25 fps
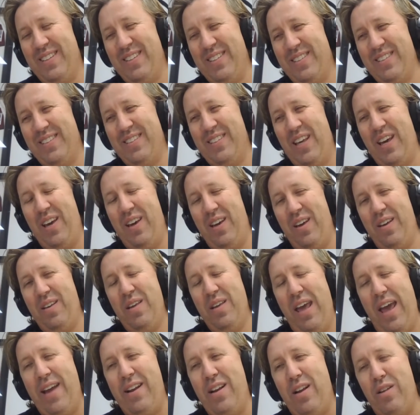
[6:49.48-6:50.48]
Yeah,
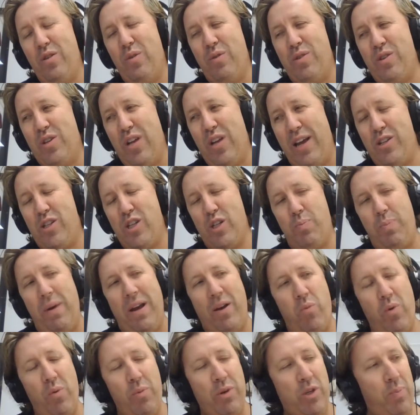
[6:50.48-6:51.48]
and look, takes us
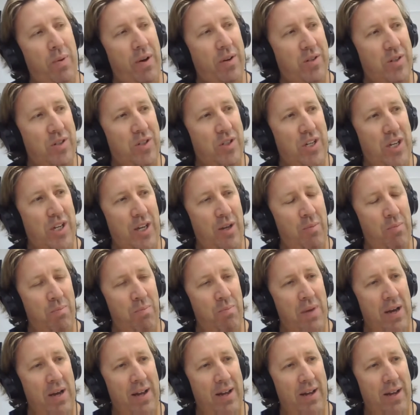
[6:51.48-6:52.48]
back when we spoke to
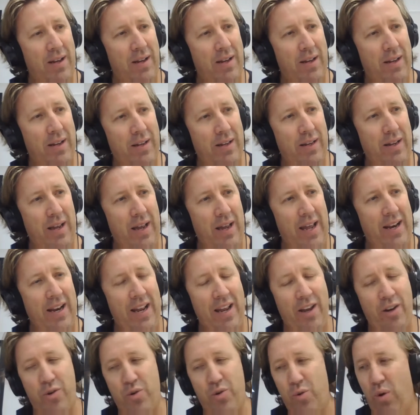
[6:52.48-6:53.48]
Tim and
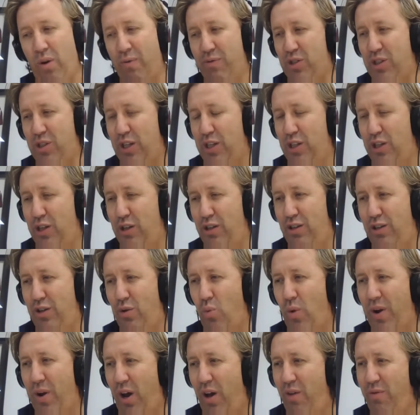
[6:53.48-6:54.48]
Andrew. Obviously,
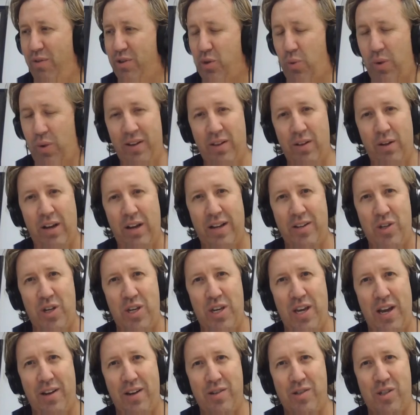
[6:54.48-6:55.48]
you went over to England as a
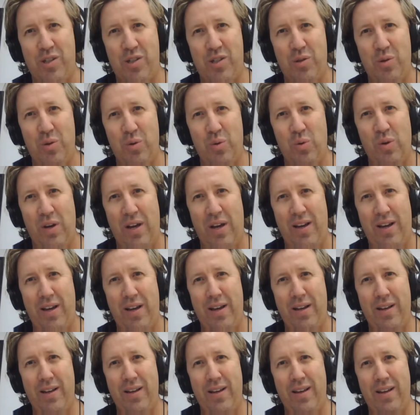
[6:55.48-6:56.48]

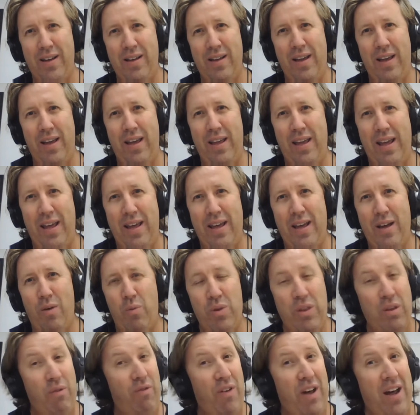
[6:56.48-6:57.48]
youngster
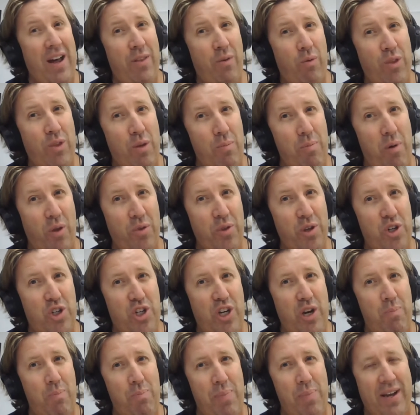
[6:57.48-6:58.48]
with your father on the
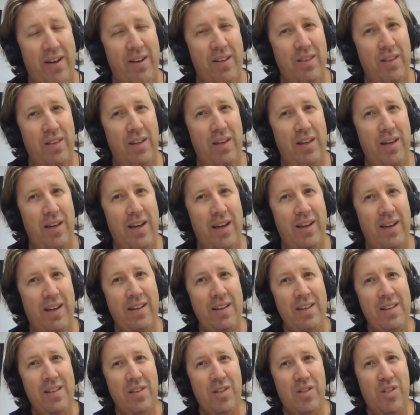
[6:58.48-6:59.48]
ship back in the
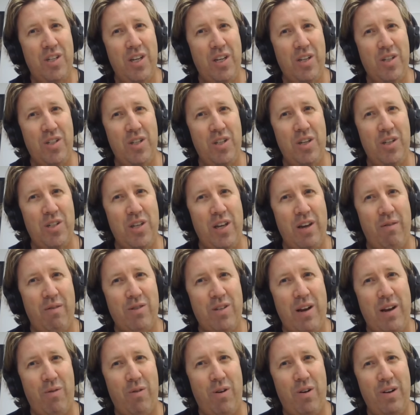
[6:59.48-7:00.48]
60s. There, is
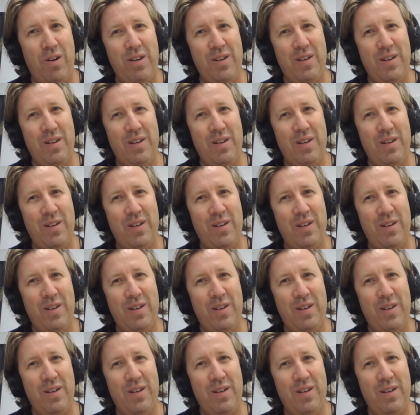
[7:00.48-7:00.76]
that right?